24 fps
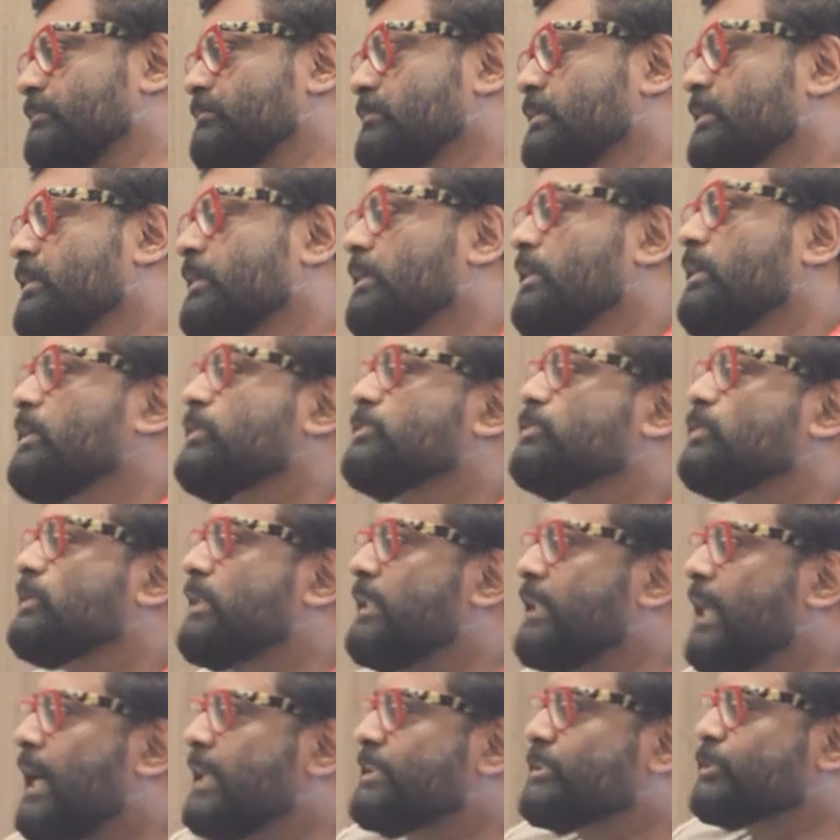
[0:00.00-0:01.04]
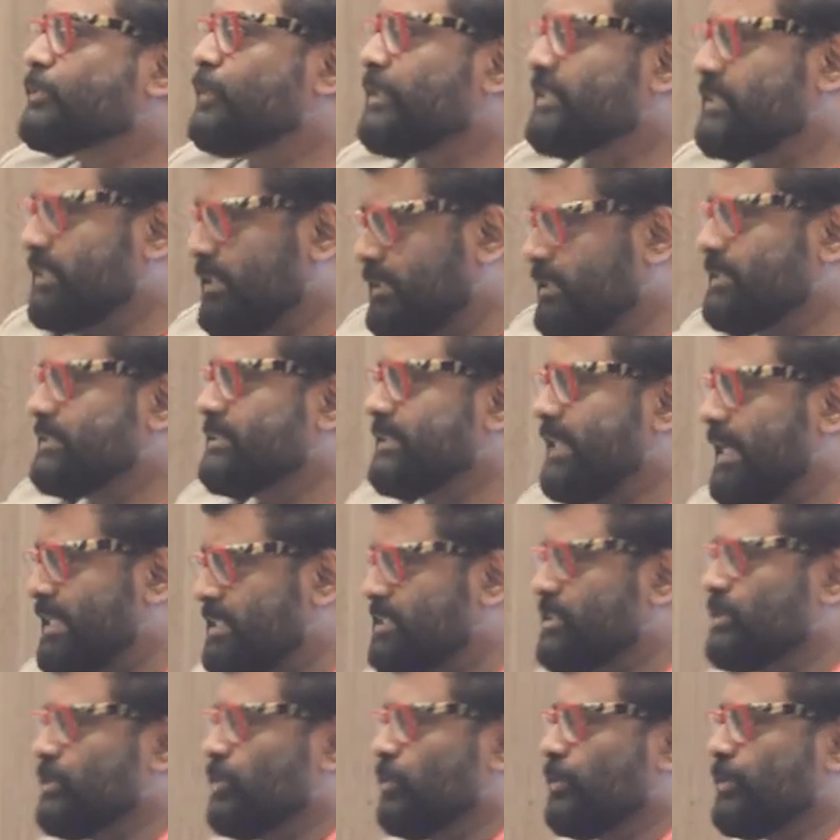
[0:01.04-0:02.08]
time. So the last question is
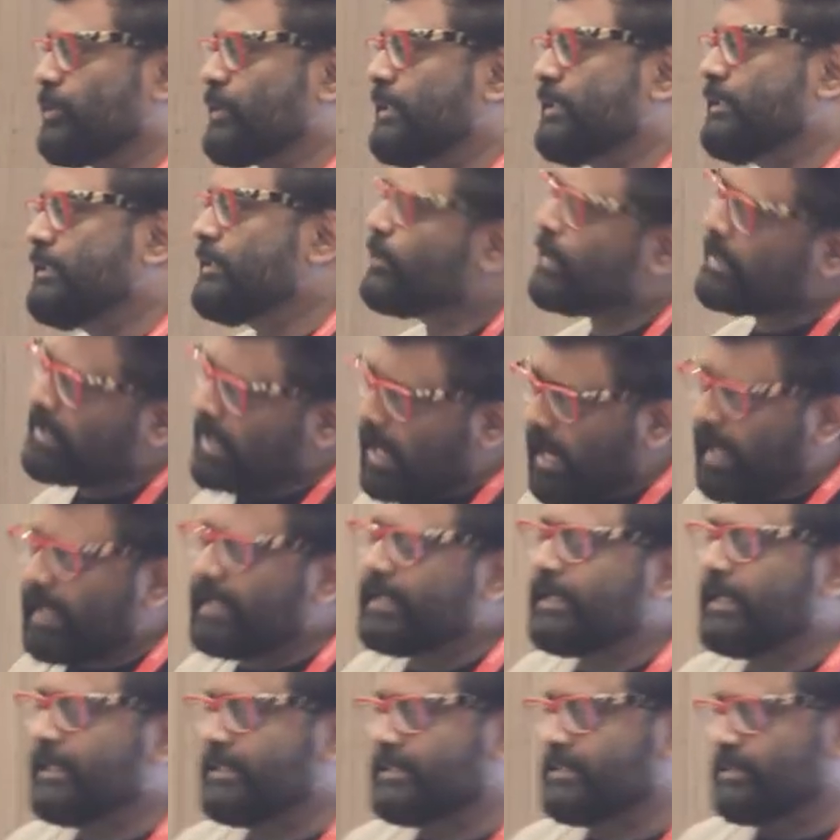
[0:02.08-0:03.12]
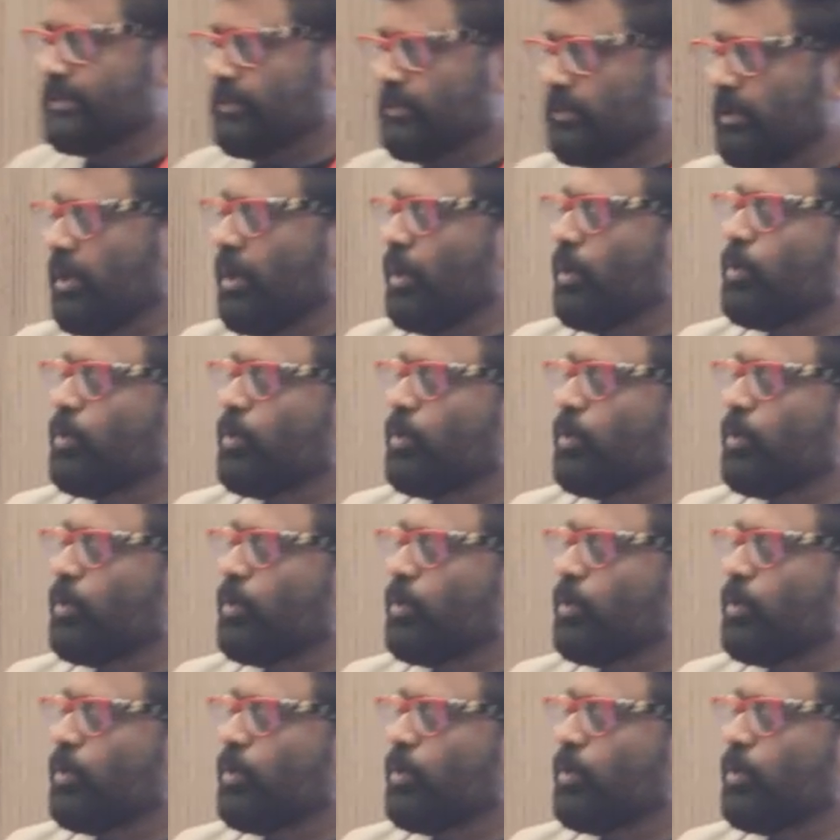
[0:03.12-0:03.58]
ACO. You can hide ACO